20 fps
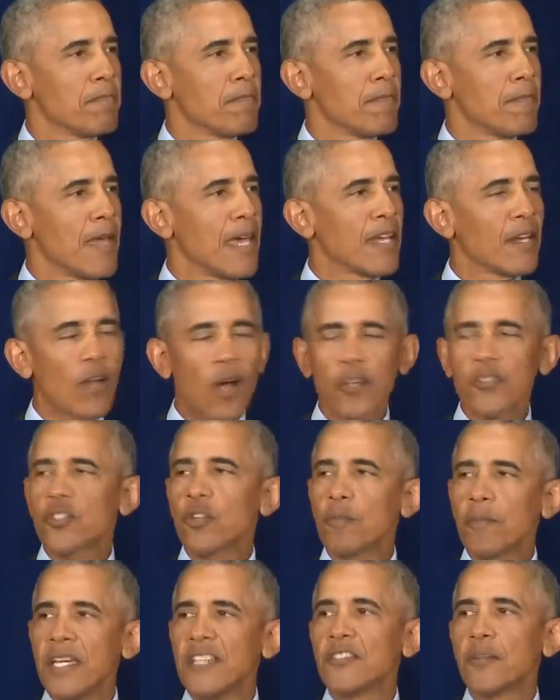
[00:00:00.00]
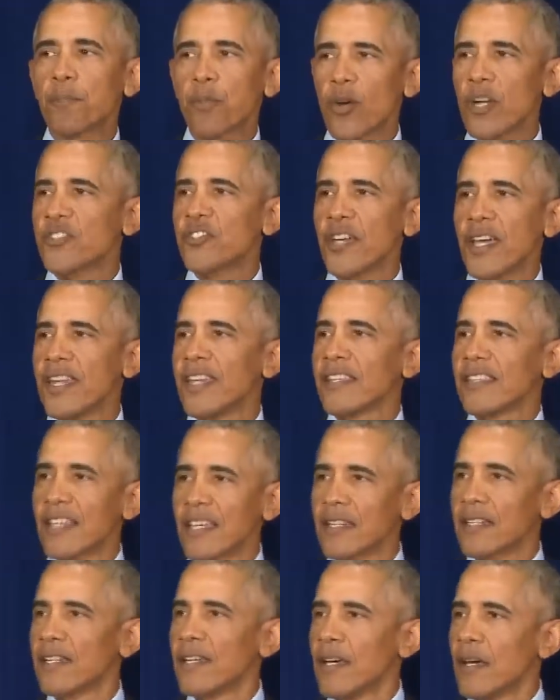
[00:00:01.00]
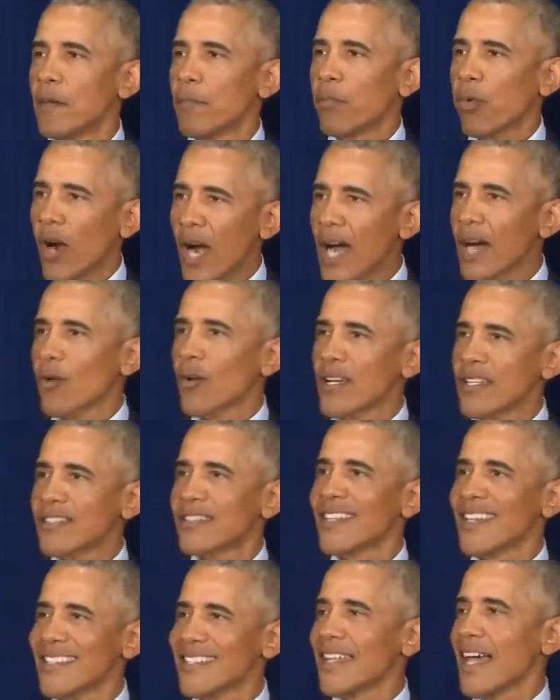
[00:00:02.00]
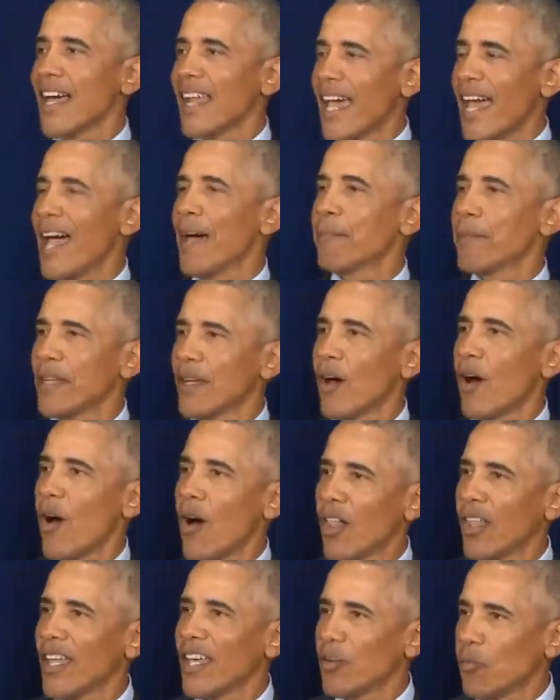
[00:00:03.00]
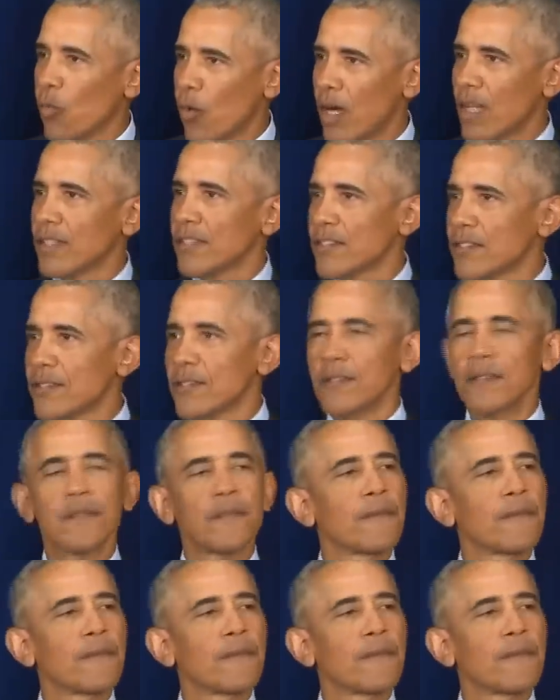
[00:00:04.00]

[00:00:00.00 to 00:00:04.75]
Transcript: And it also means appreciating that progress does not happen all at once,